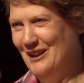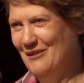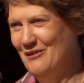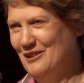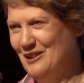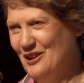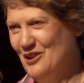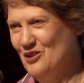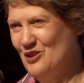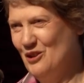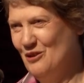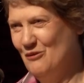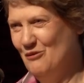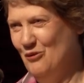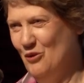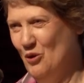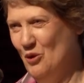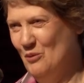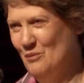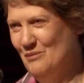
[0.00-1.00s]

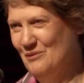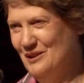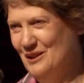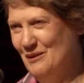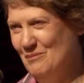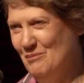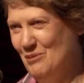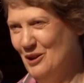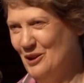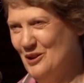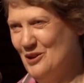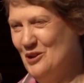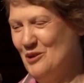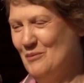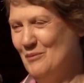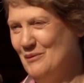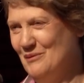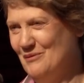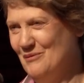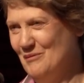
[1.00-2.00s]
evidence-informed
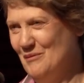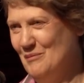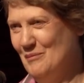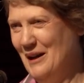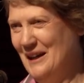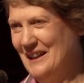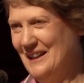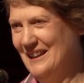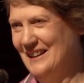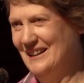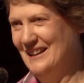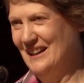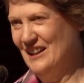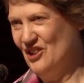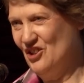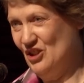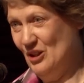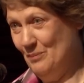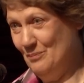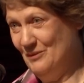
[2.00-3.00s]
policy making,
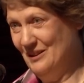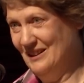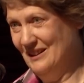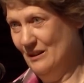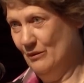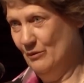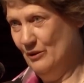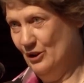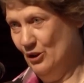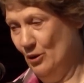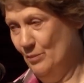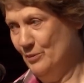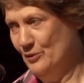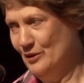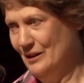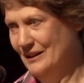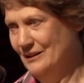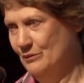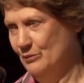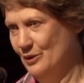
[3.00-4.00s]
accepting that we
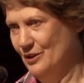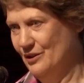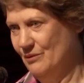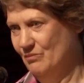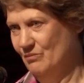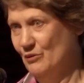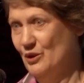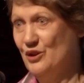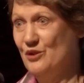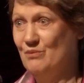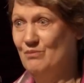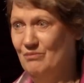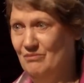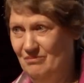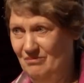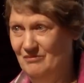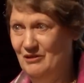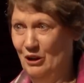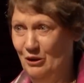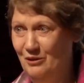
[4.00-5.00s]
operate with
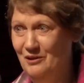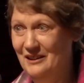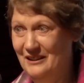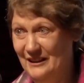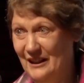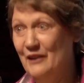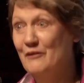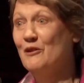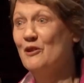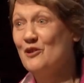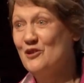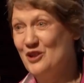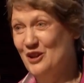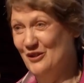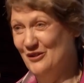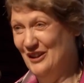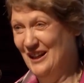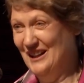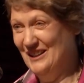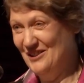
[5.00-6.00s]
levels
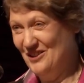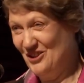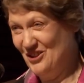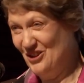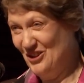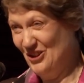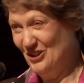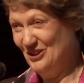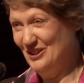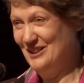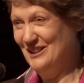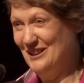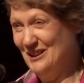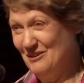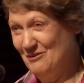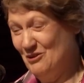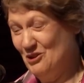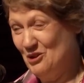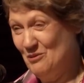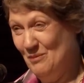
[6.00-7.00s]
of
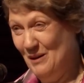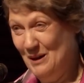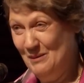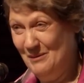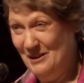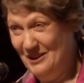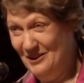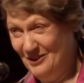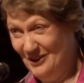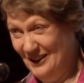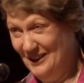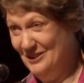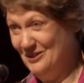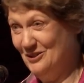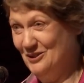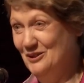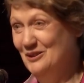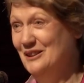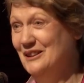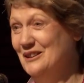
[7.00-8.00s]
uncertainty, which may be great
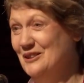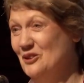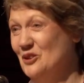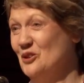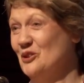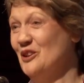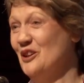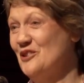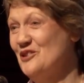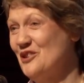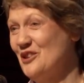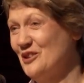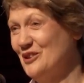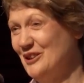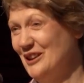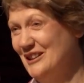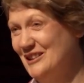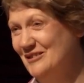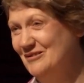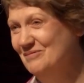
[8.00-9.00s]
or not so
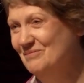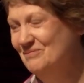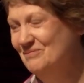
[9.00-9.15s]
great.